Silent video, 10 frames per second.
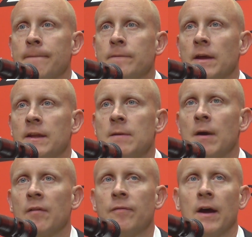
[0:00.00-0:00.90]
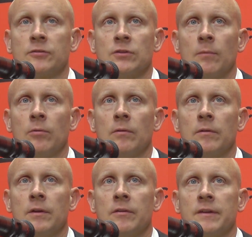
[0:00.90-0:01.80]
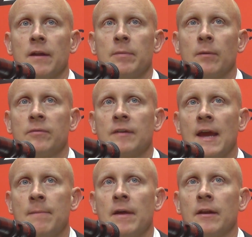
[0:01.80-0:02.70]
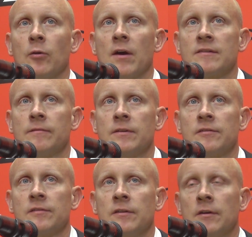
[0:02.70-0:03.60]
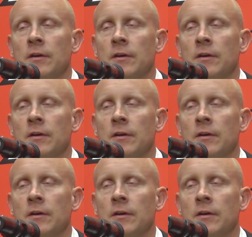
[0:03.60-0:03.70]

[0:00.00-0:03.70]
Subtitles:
You got to keep him out of foul trouble. You know, he's got to be able to tame that aggressiveness.